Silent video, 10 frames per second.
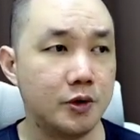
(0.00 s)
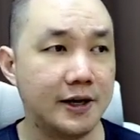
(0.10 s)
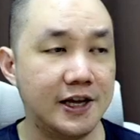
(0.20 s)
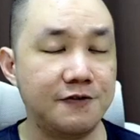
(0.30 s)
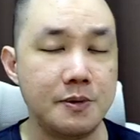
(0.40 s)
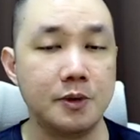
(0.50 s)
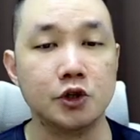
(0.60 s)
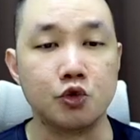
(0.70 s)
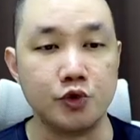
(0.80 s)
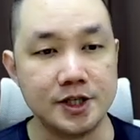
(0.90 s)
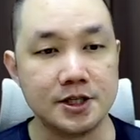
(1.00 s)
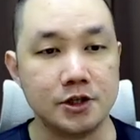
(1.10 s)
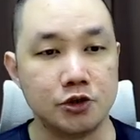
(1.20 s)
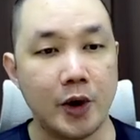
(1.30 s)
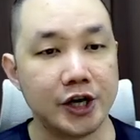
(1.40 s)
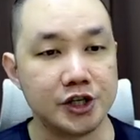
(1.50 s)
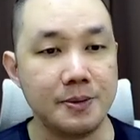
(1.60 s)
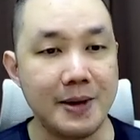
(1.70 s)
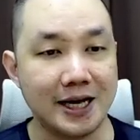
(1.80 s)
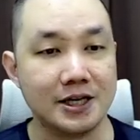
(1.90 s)
give people the reason to actually
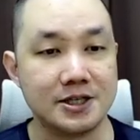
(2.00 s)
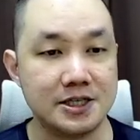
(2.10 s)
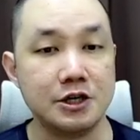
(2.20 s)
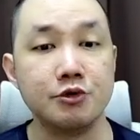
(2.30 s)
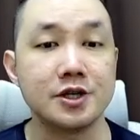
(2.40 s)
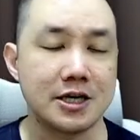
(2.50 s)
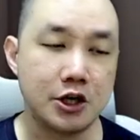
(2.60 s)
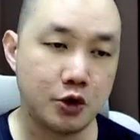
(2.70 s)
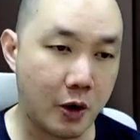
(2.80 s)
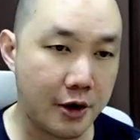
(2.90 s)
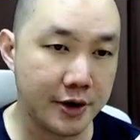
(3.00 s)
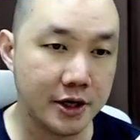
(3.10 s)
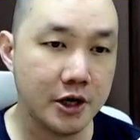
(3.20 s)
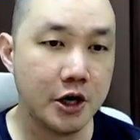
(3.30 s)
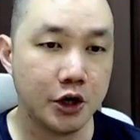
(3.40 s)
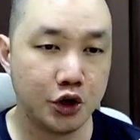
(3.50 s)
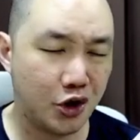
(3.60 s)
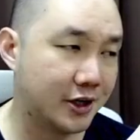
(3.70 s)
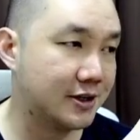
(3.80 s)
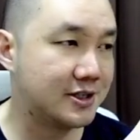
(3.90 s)
make a serious inquiry,
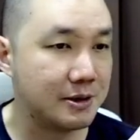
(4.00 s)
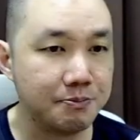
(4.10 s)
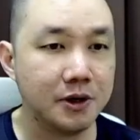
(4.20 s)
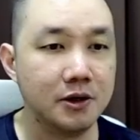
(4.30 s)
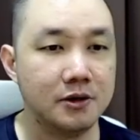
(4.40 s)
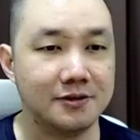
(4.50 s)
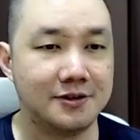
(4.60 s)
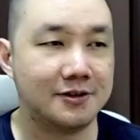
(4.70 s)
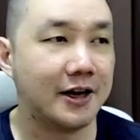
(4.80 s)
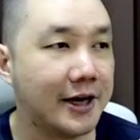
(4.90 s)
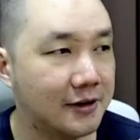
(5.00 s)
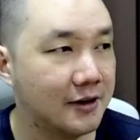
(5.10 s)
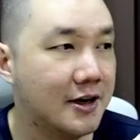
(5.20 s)
not a simple like,